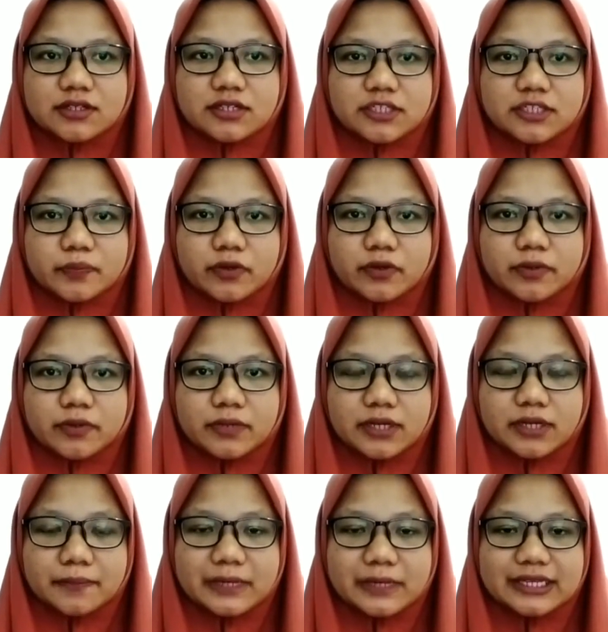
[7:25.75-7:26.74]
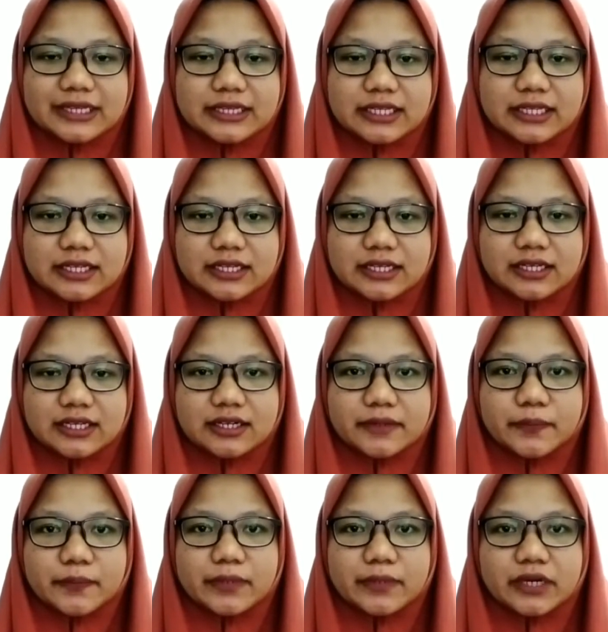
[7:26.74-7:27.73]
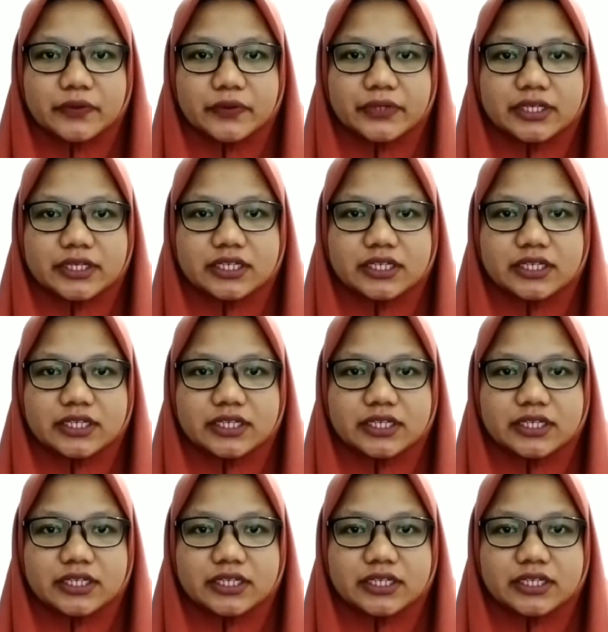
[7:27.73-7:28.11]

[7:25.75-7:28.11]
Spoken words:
this problem by thinking about